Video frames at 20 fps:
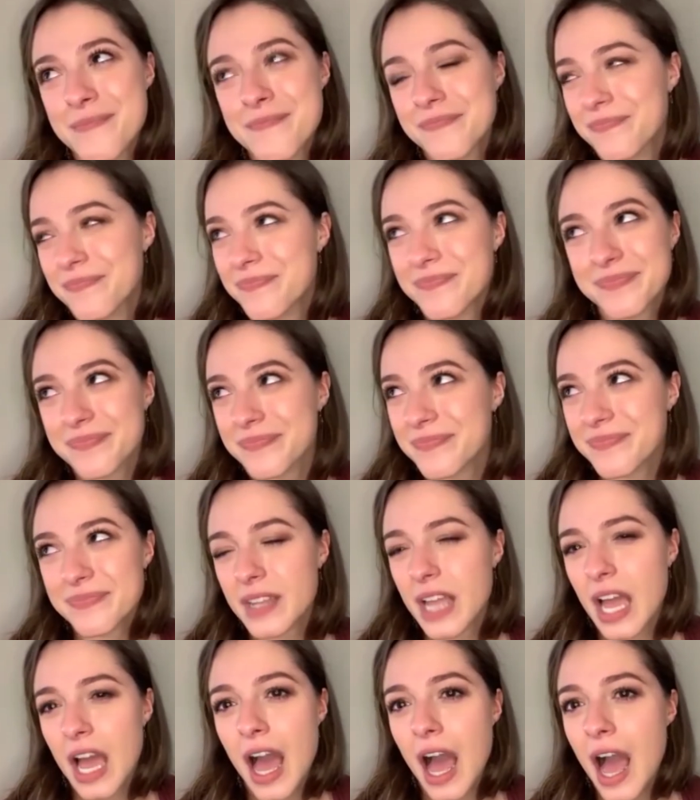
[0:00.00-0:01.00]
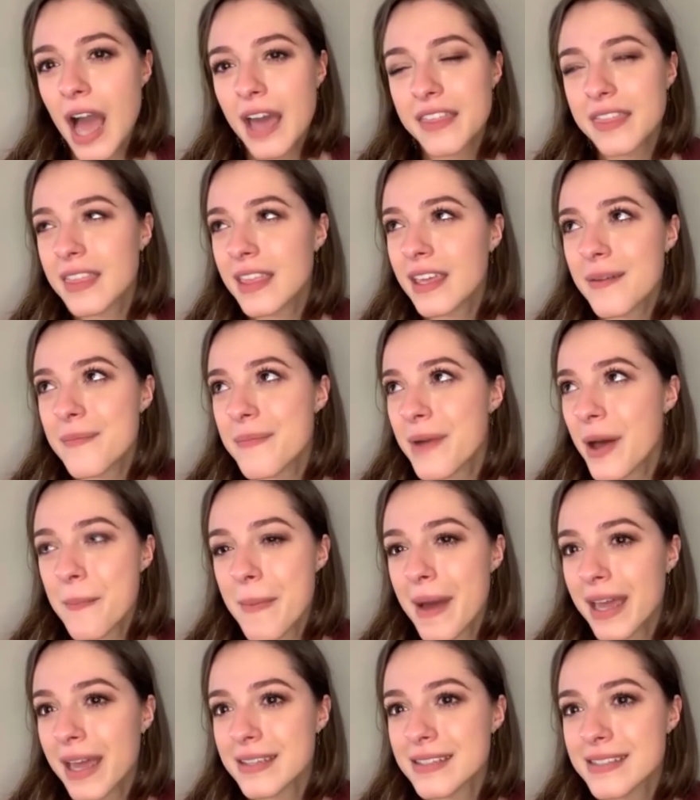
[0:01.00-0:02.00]
I'm, I think about
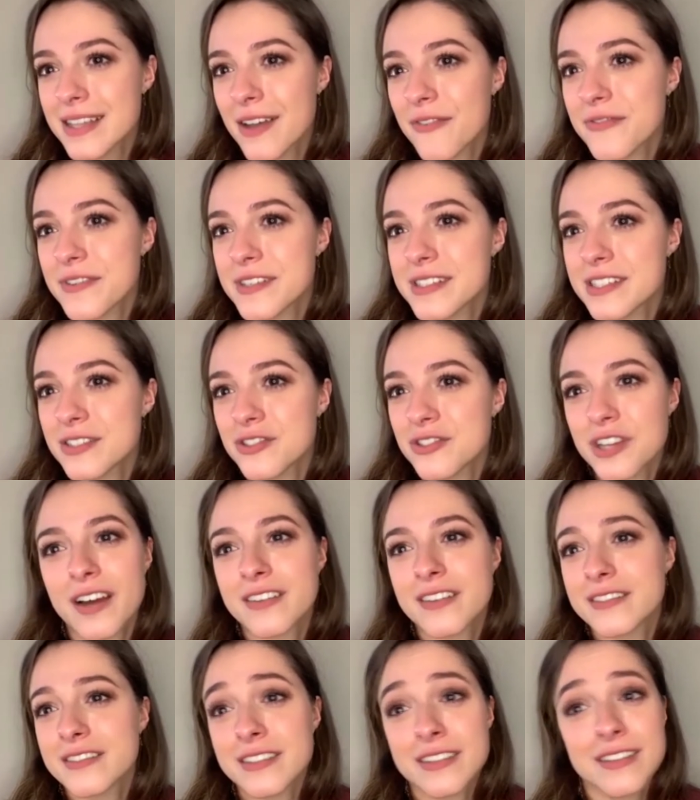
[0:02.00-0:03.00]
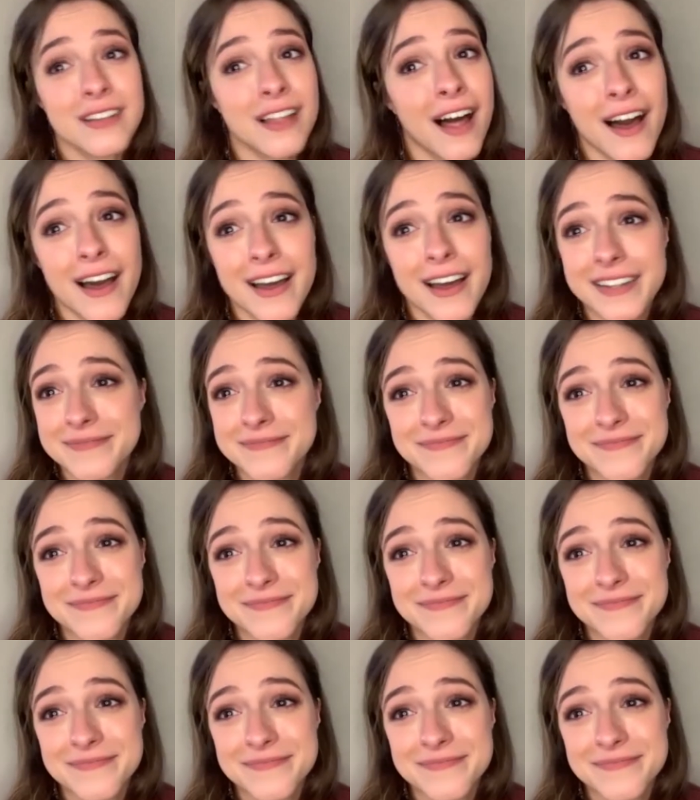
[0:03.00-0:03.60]
myself as a child a lot.